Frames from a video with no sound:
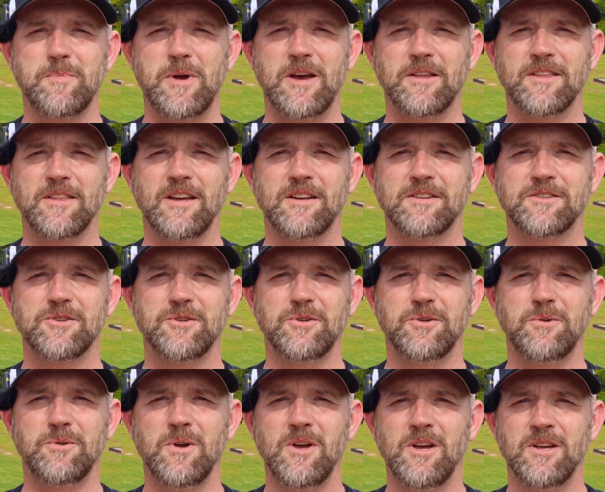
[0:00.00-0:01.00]
about that
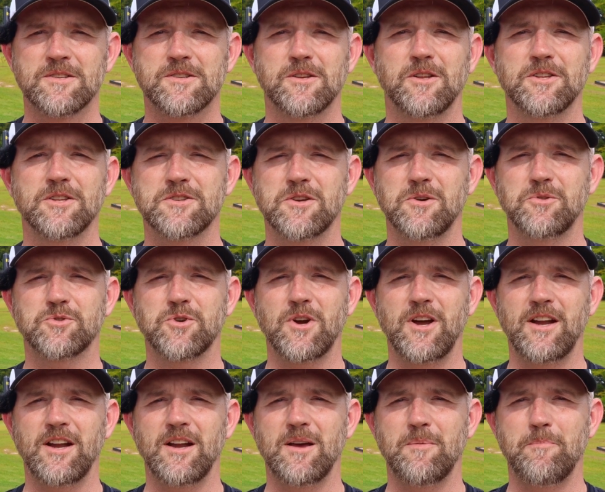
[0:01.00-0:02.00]
too. So let's go
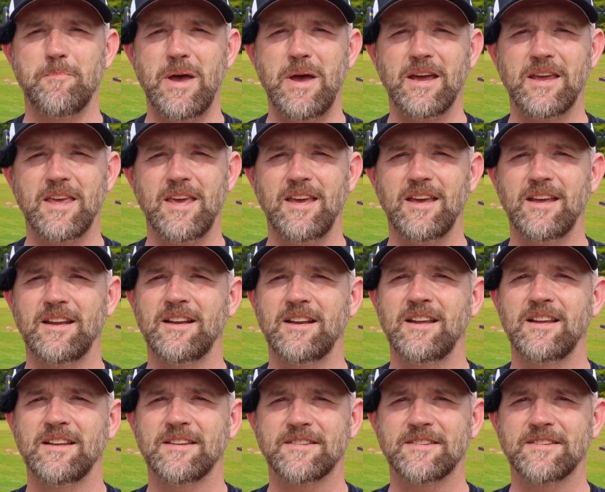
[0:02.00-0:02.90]
try it on backhand,